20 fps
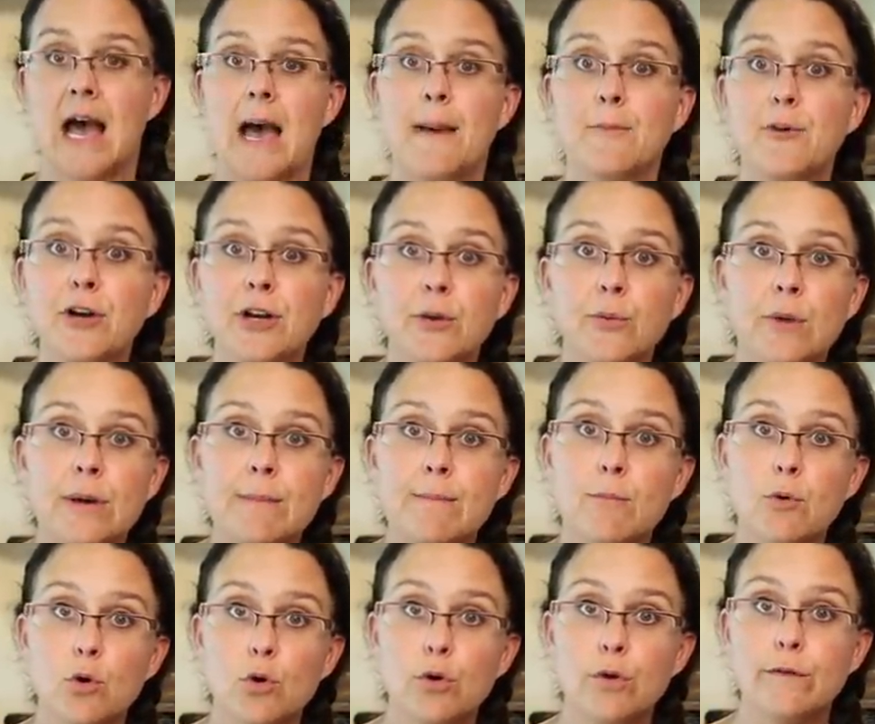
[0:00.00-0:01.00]
I'm going to
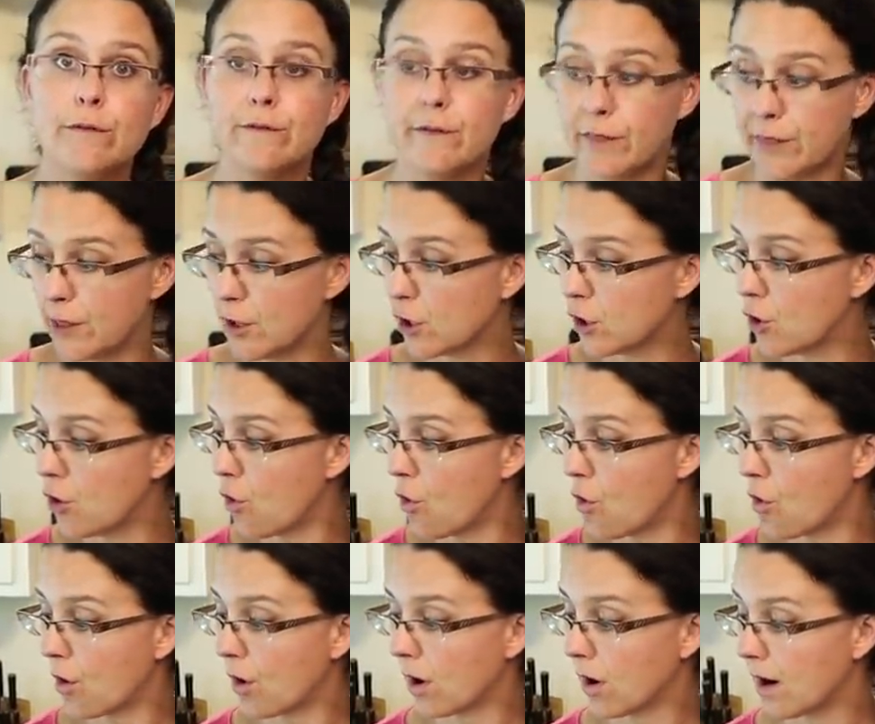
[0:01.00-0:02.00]
remove the
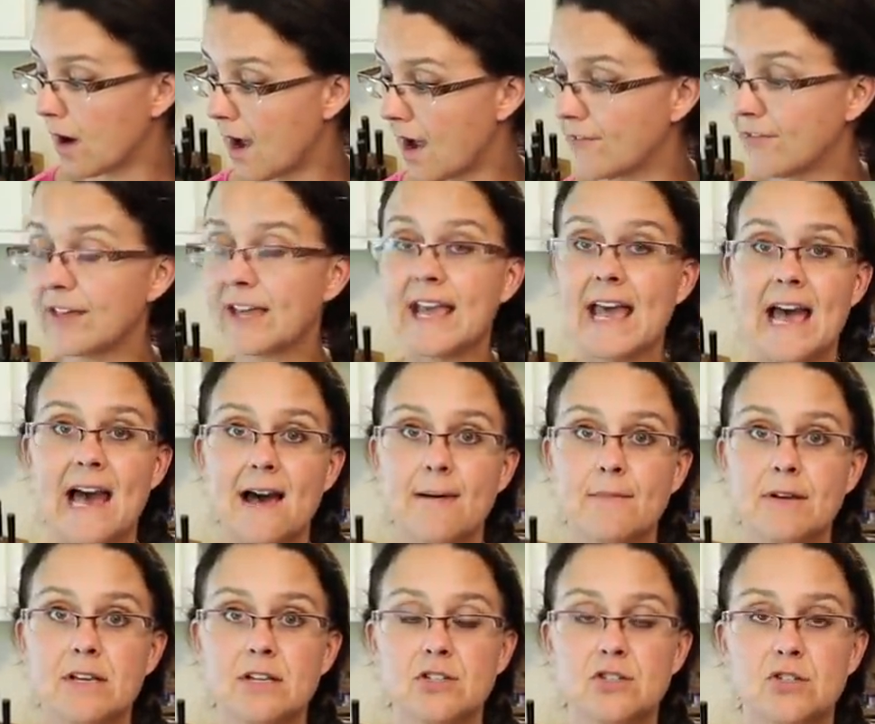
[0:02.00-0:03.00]
core of the
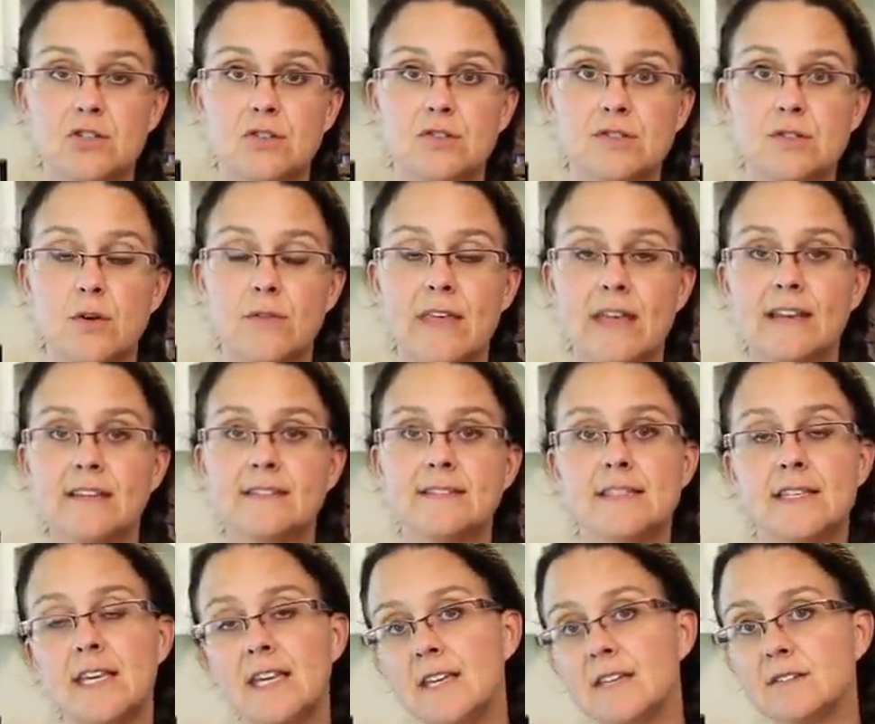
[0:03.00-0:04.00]
cabbage so that
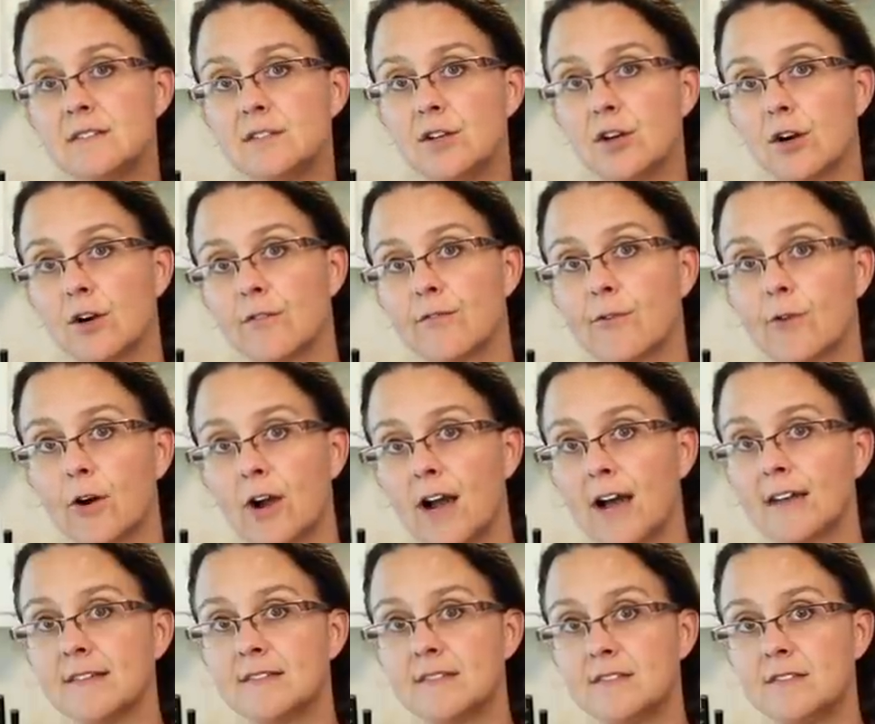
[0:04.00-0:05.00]
it's easier for
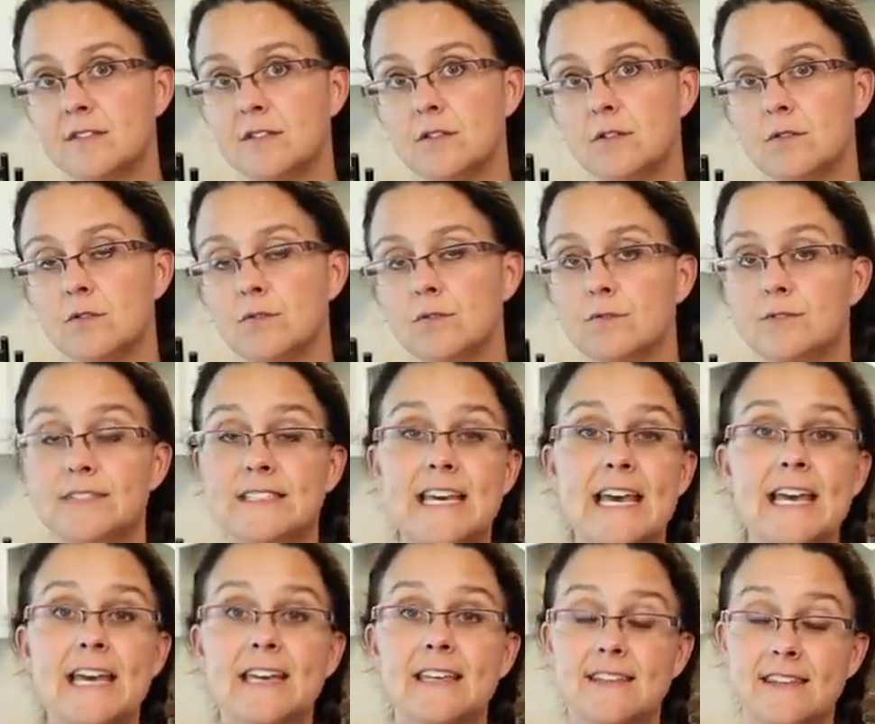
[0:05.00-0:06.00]
us to
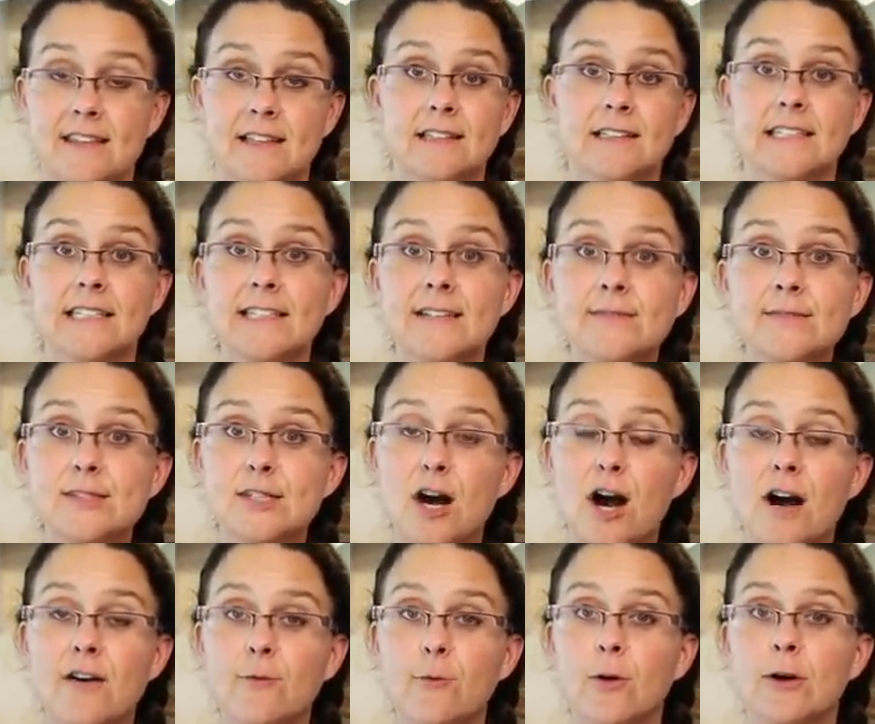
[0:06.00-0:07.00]
take the leaves
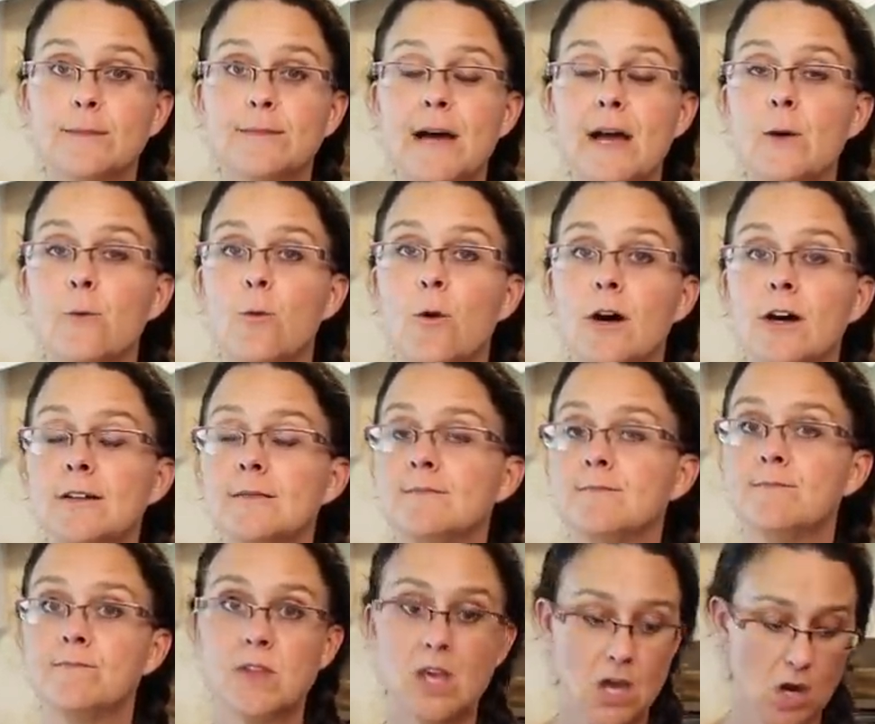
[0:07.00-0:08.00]
off one by
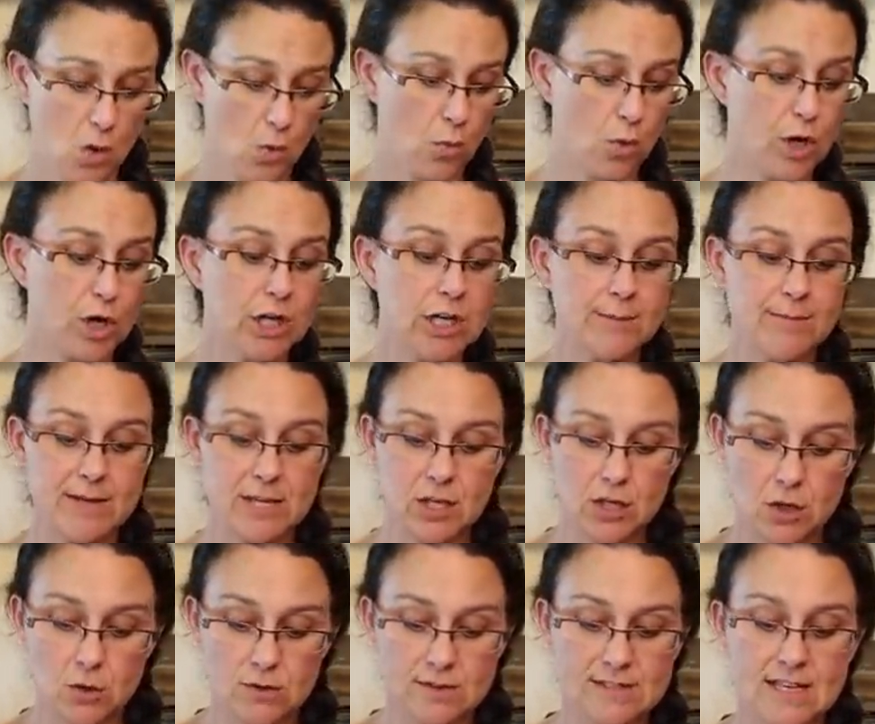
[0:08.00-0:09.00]
one. We're going to be
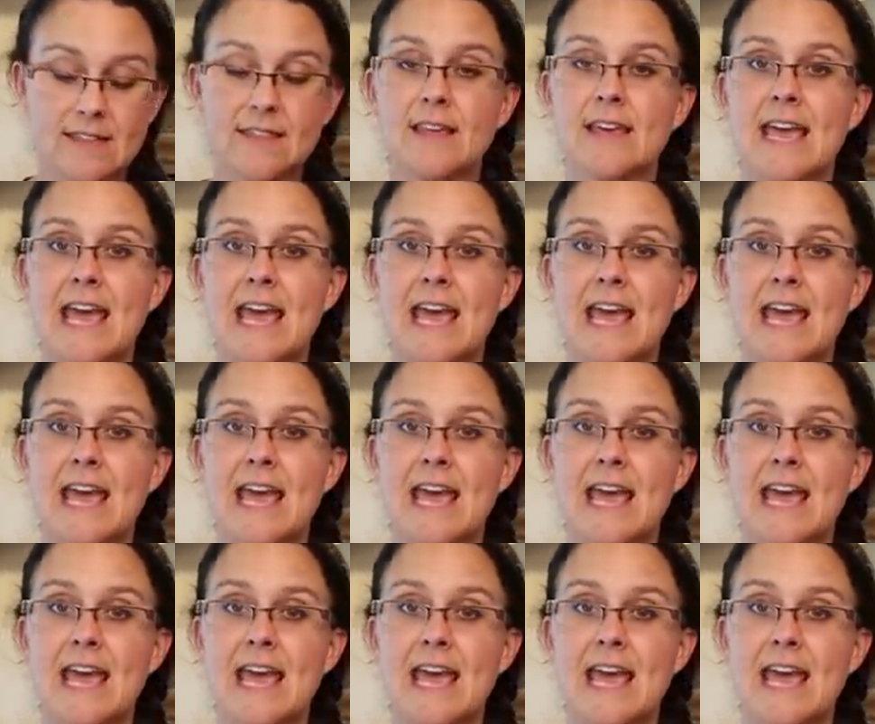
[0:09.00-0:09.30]
using the